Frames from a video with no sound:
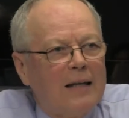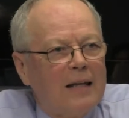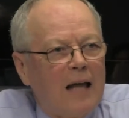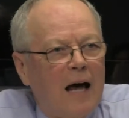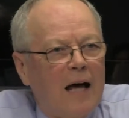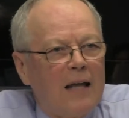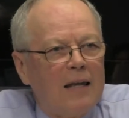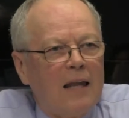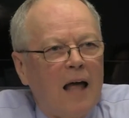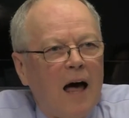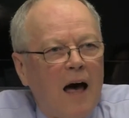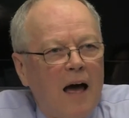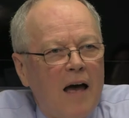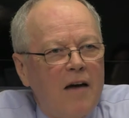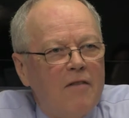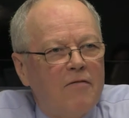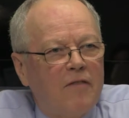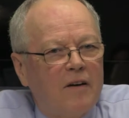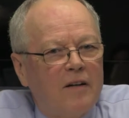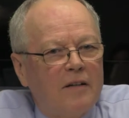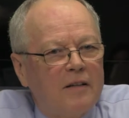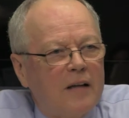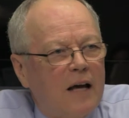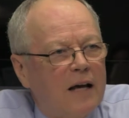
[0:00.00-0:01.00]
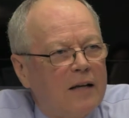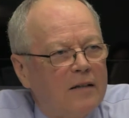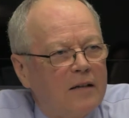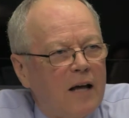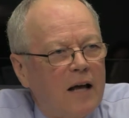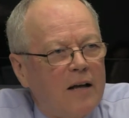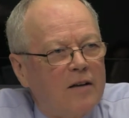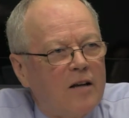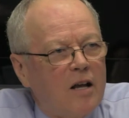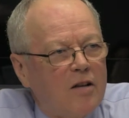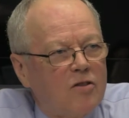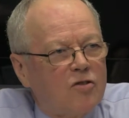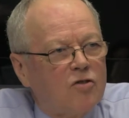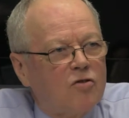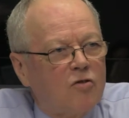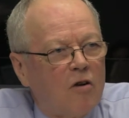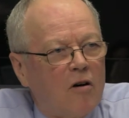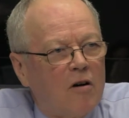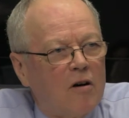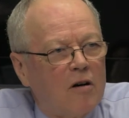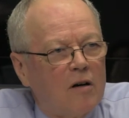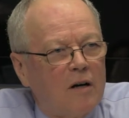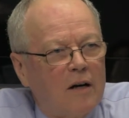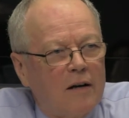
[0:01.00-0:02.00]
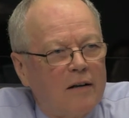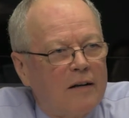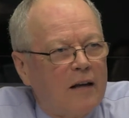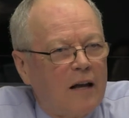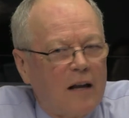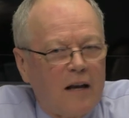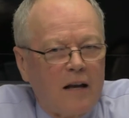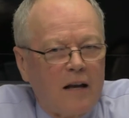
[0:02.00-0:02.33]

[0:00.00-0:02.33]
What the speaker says: alive and strong and